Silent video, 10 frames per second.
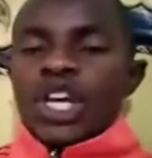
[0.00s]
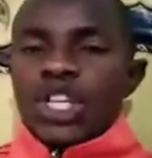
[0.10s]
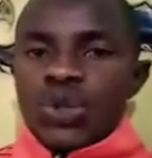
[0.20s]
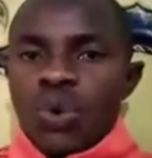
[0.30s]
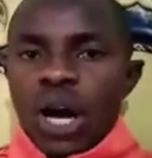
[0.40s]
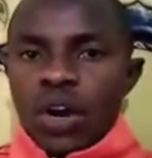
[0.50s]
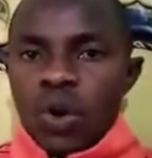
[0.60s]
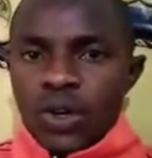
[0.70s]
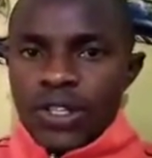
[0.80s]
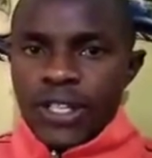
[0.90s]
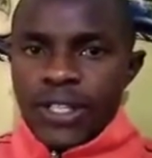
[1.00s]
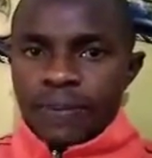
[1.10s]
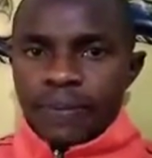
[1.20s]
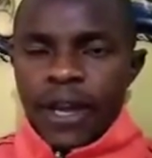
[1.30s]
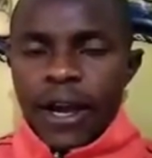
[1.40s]
you are not
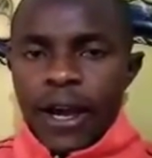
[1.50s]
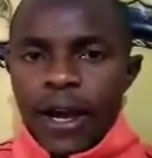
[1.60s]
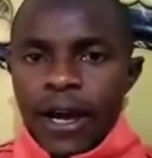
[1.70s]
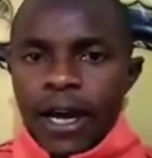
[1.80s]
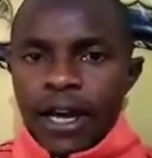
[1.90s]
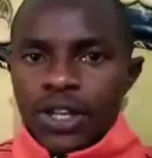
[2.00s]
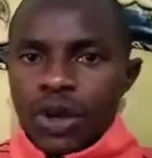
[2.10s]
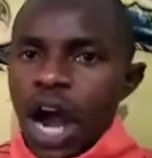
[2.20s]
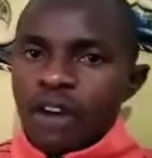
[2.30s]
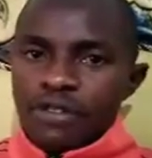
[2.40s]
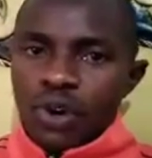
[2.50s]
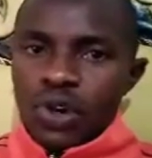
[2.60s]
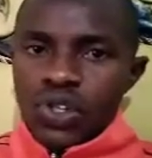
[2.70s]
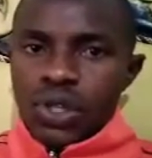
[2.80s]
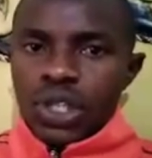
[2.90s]
you have
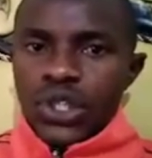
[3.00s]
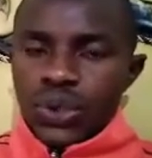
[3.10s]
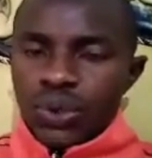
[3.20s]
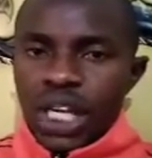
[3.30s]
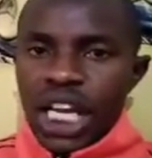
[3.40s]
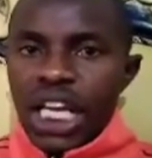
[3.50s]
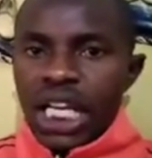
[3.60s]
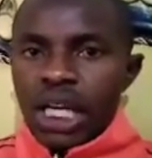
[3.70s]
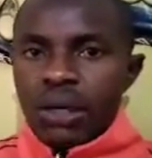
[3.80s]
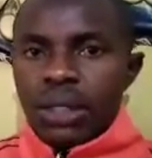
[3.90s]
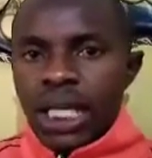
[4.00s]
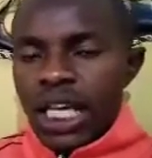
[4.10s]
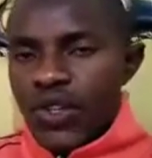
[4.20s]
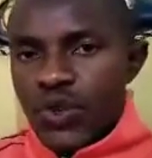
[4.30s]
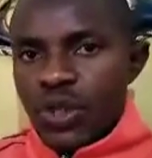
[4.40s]
not shown any good
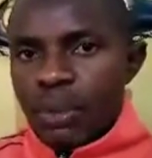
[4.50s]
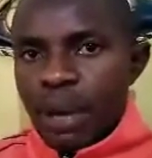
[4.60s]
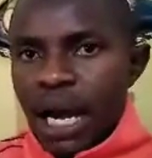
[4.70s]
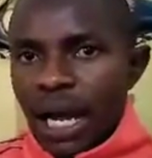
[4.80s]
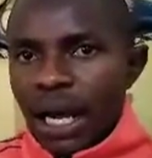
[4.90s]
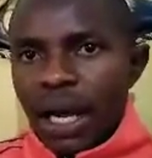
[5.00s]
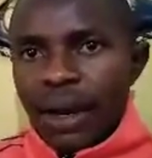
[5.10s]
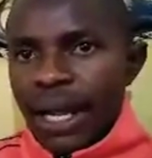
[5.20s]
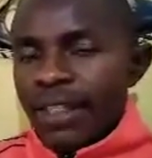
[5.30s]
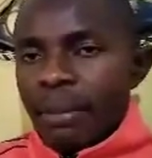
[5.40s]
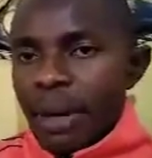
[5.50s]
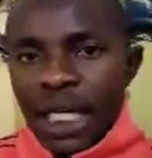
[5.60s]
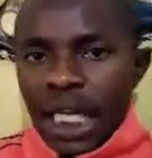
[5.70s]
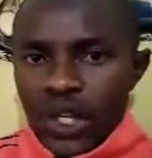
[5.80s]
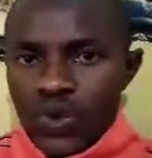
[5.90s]
history in the bank, neither bad
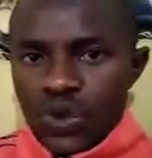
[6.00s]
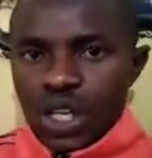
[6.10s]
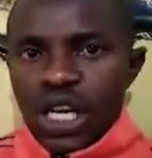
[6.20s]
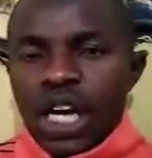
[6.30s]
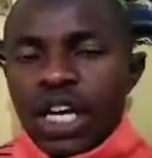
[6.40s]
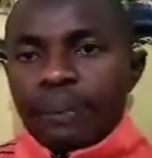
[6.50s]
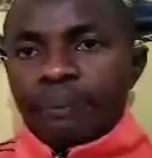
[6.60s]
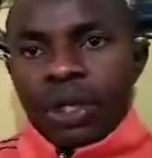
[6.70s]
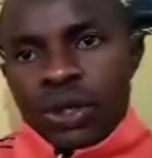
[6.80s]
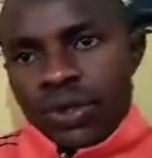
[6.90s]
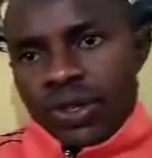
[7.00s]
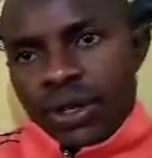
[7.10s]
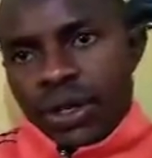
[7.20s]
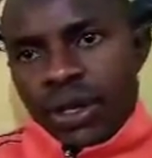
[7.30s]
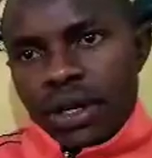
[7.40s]
history, because
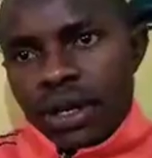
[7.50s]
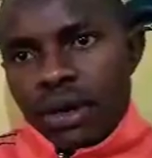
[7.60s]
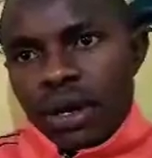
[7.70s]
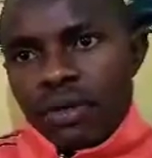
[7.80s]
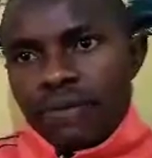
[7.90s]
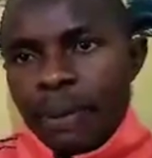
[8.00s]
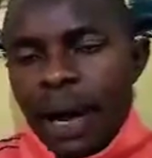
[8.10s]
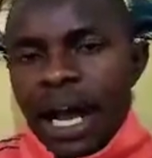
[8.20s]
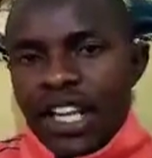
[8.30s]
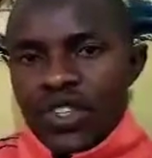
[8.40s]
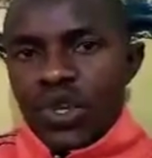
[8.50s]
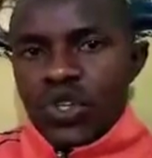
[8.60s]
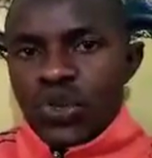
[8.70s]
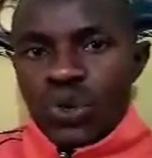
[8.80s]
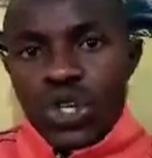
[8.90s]
the bank has not
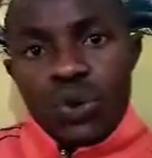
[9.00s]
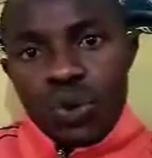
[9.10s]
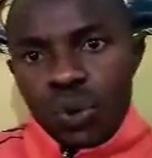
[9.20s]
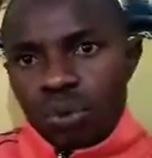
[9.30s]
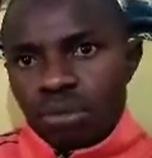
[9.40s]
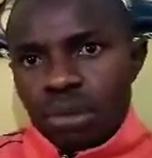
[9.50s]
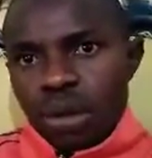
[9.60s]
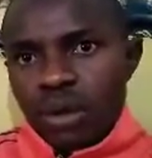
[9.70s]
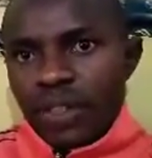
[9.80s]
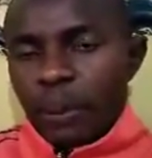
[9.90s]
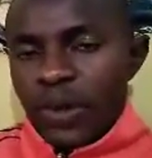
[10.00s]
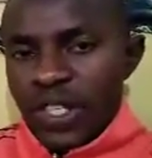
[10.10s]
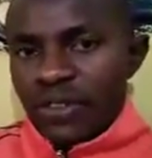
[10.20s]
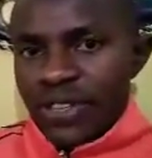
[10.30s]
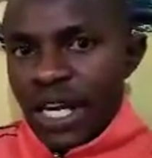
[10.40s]
known you on the
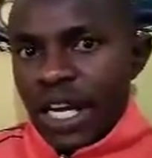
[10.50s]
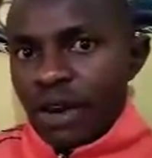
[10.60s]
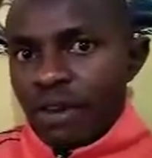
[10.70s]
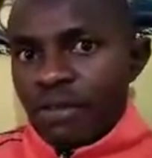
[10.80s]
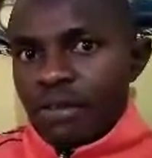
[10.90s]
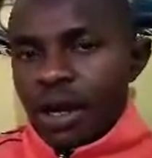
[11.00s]
positive side of